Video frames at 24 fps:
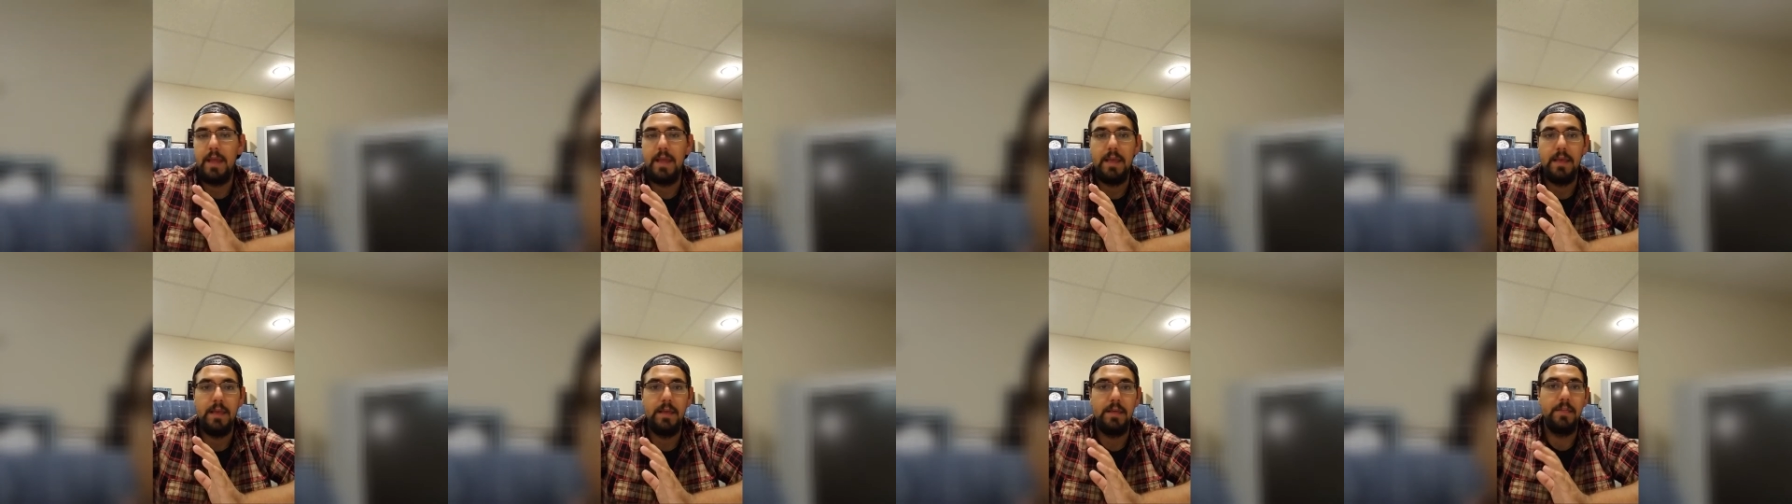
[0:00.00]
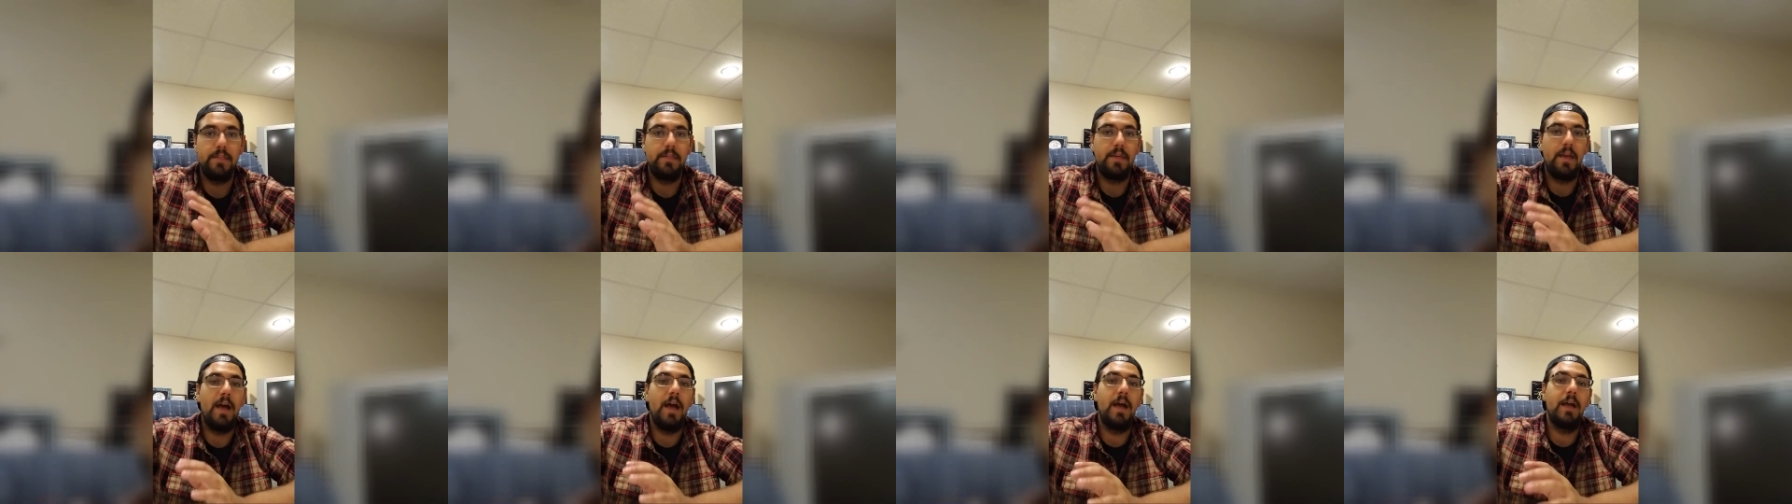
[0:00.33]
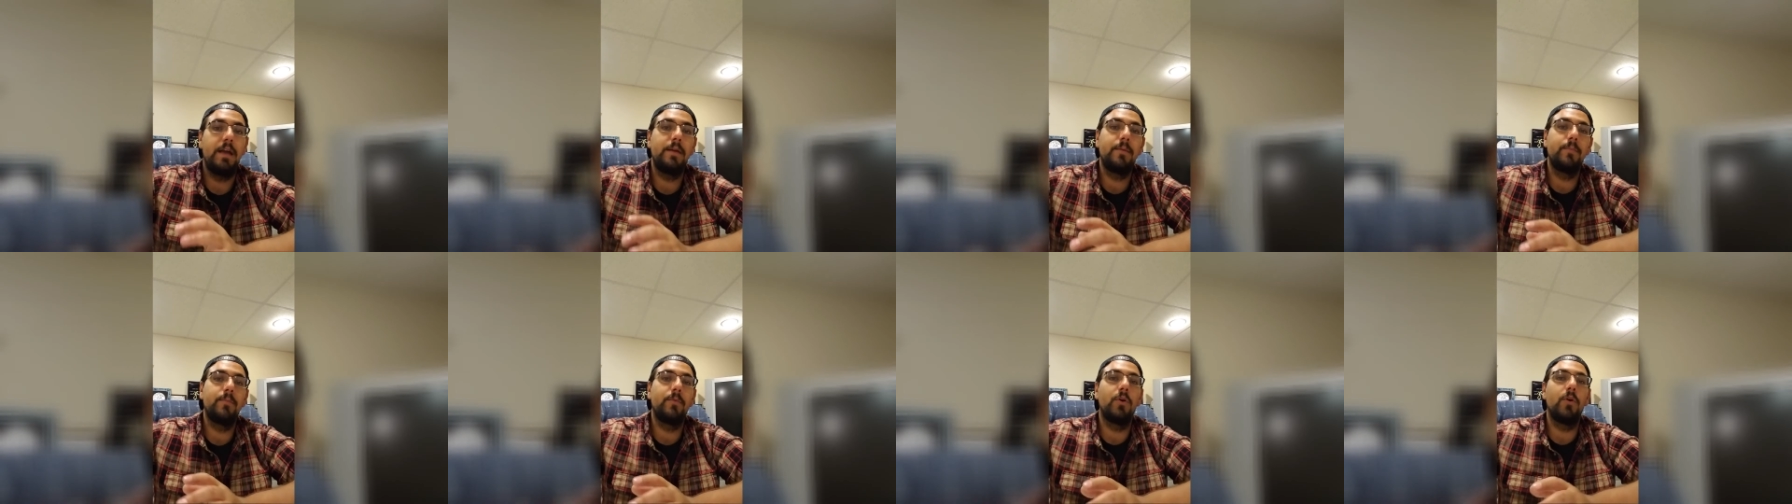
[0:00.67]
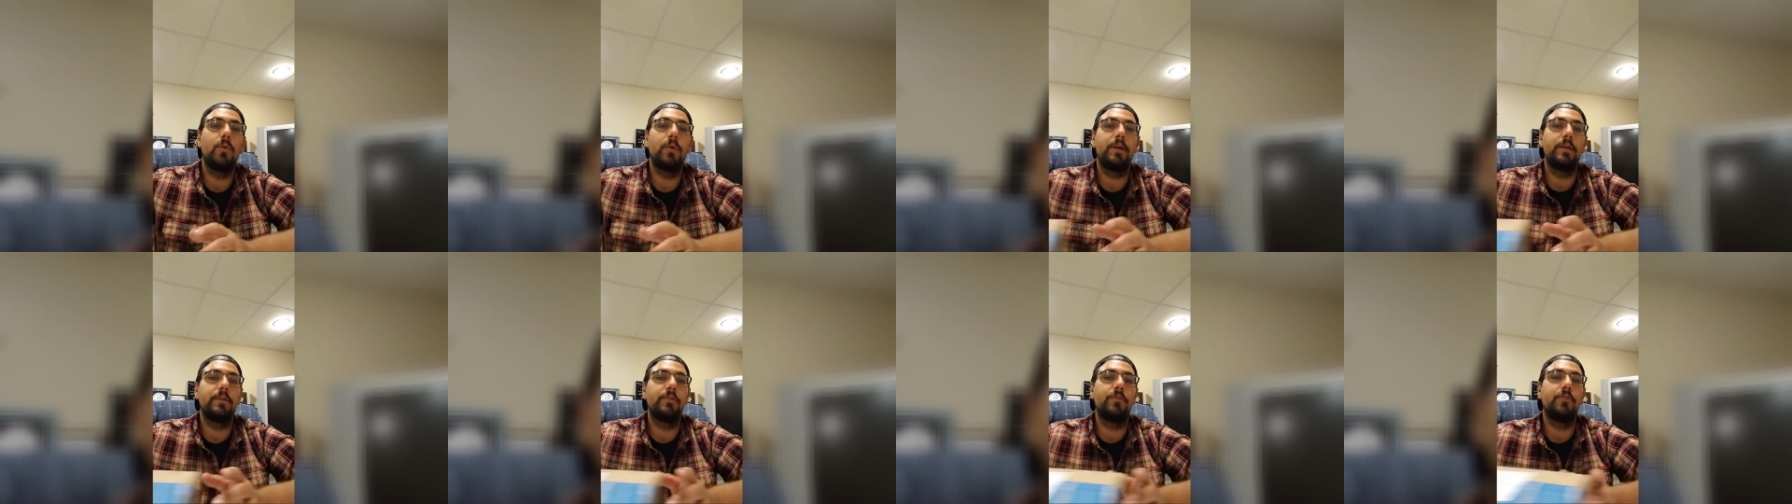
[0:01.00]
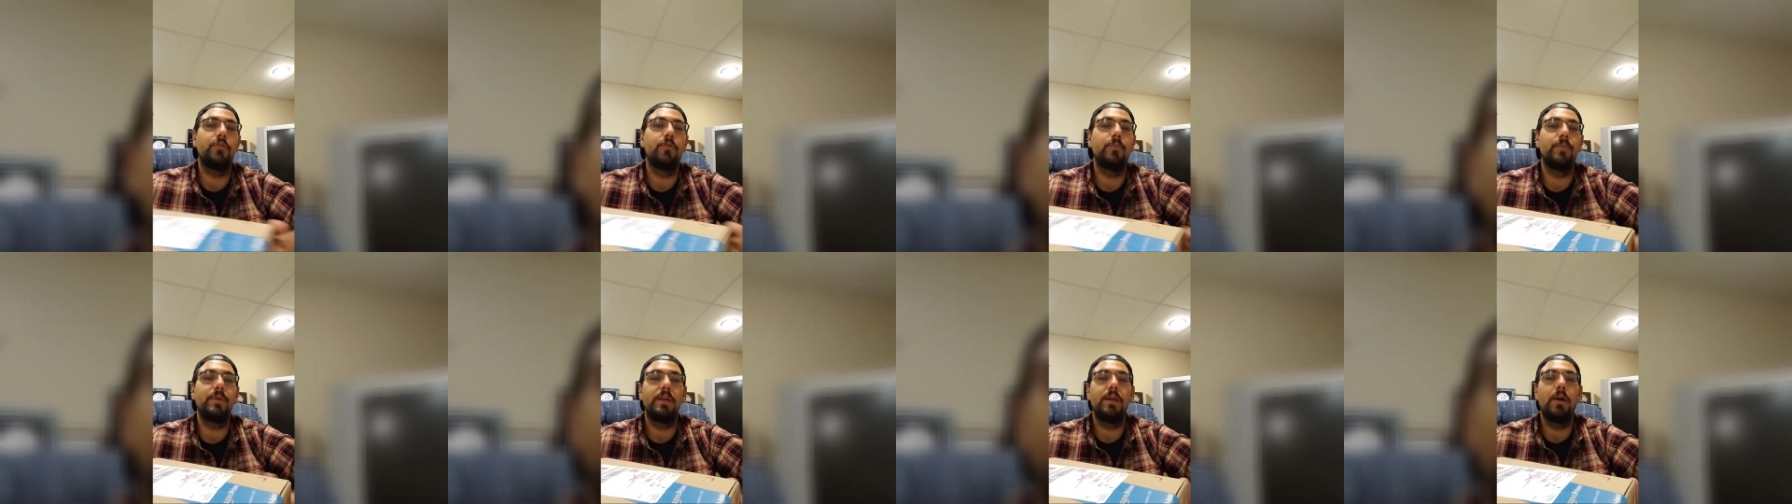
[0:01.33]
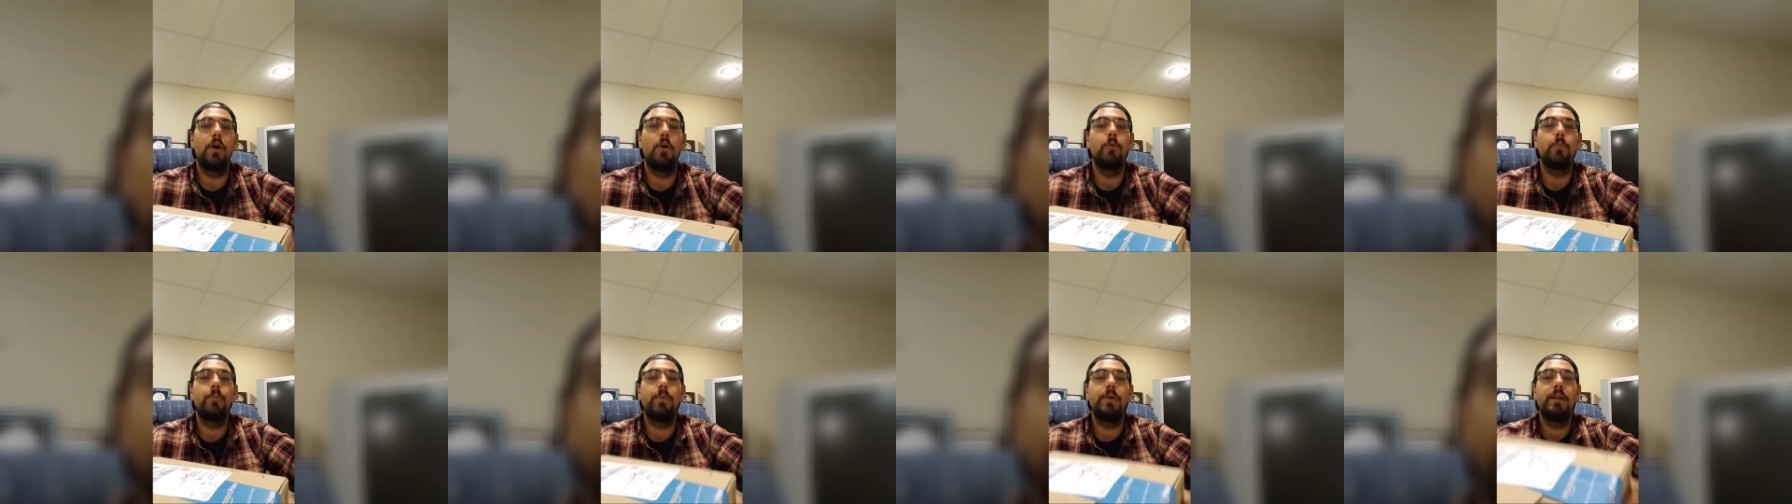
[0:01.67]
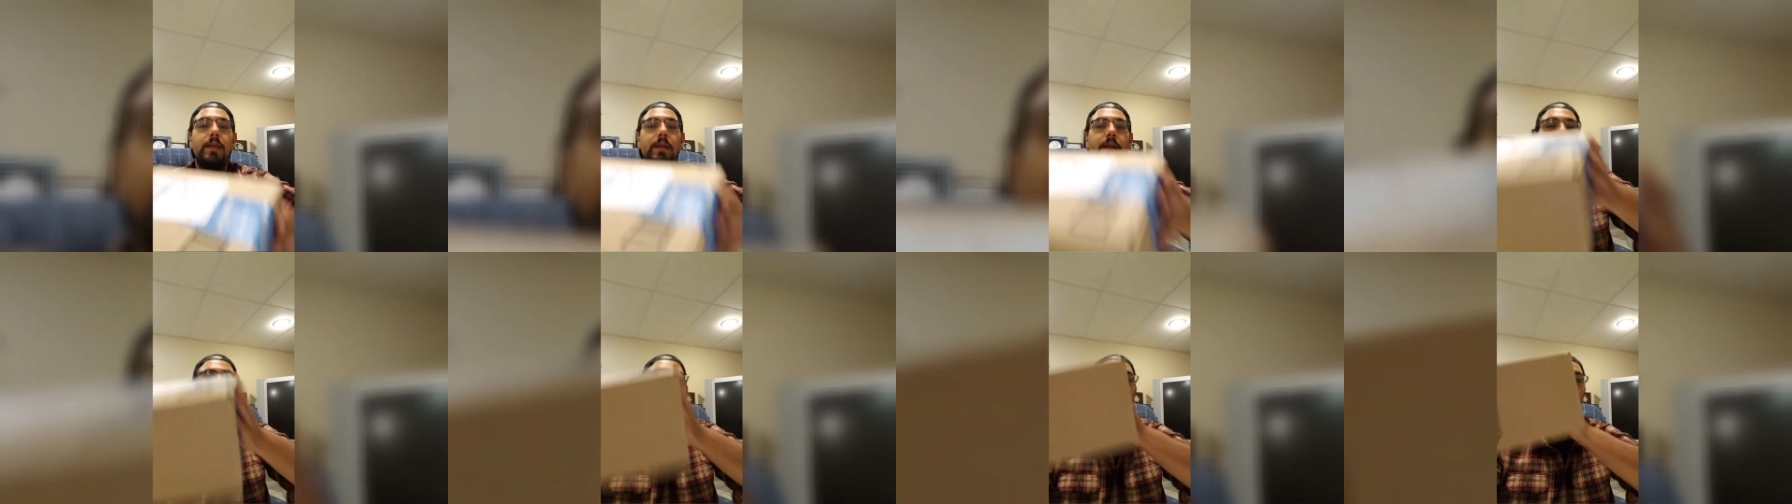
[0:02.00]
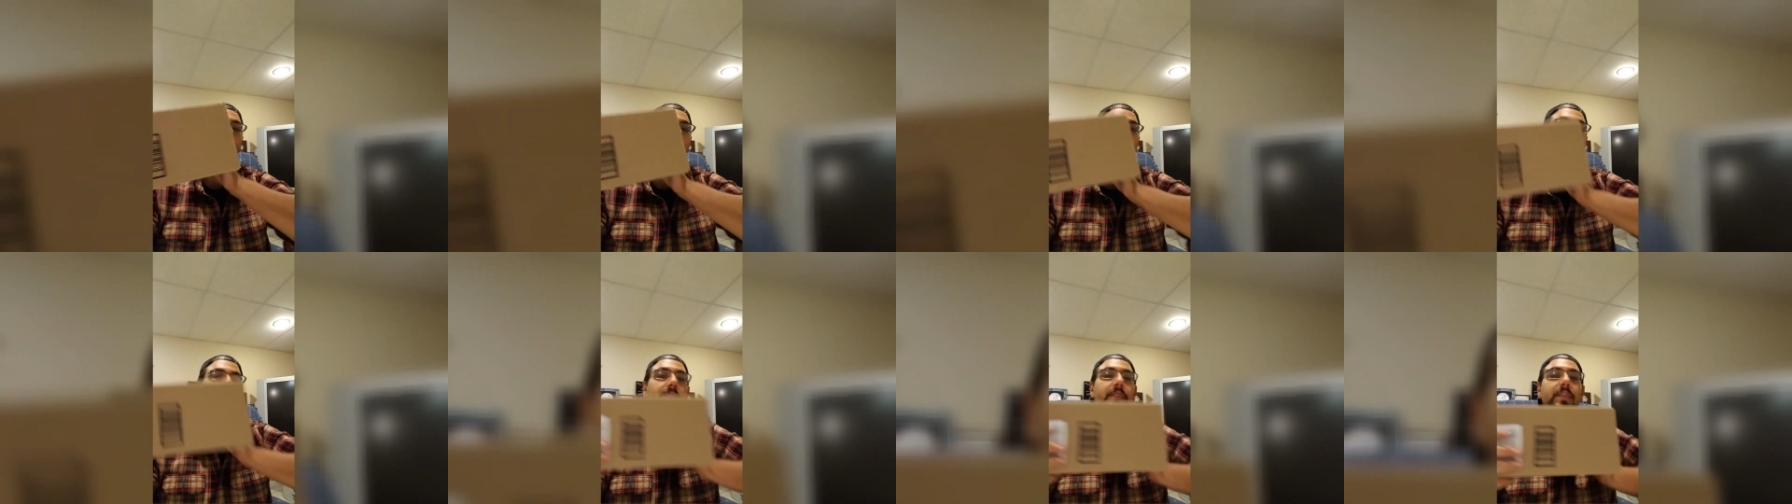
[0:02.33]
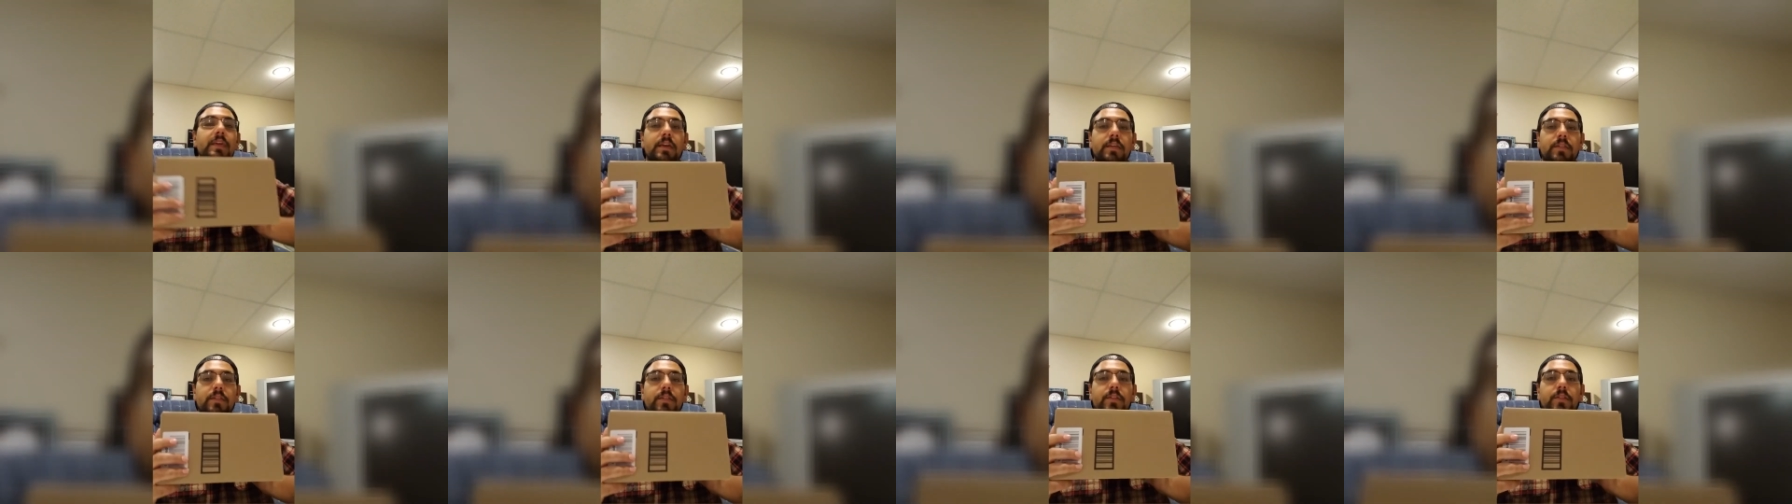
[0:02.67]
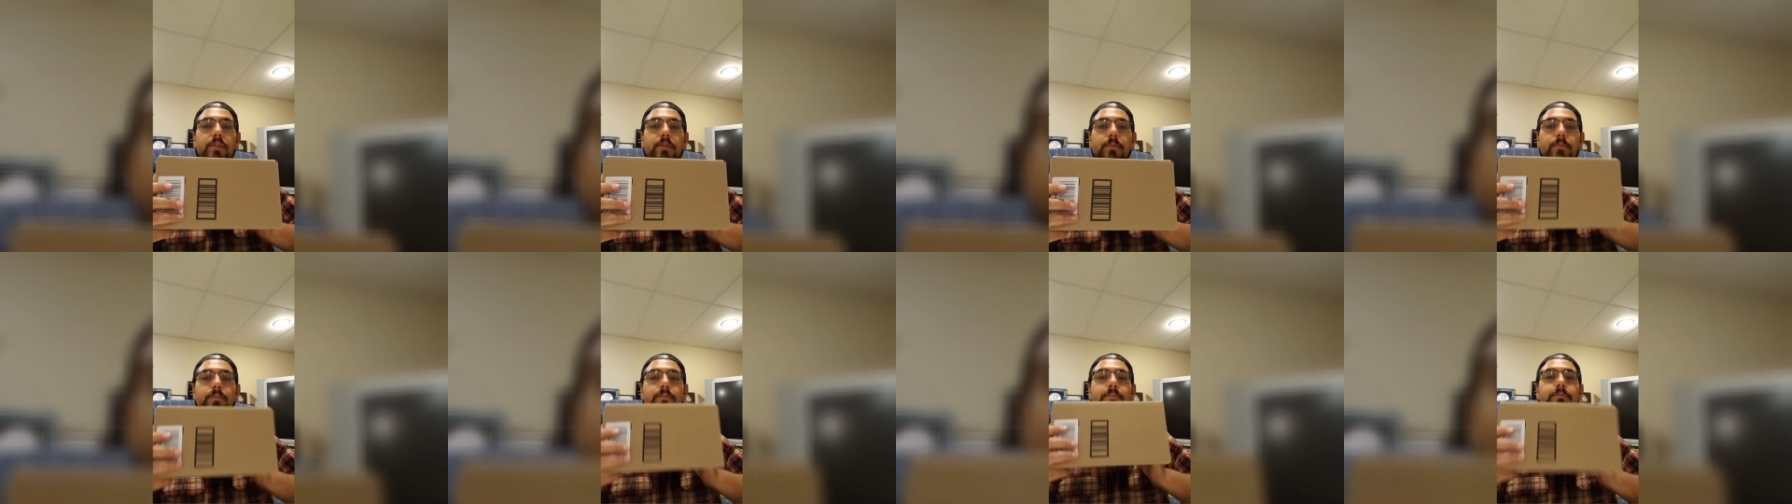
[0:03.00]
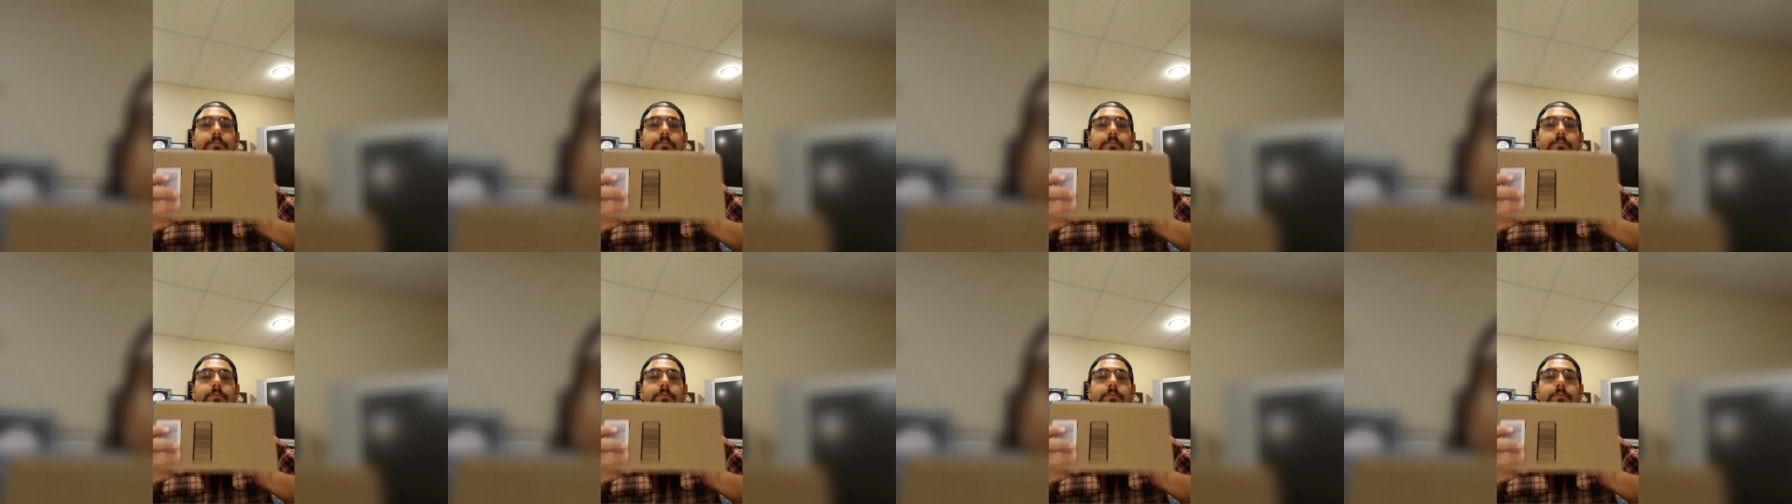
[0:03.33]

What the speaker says: is I am going to be opening this.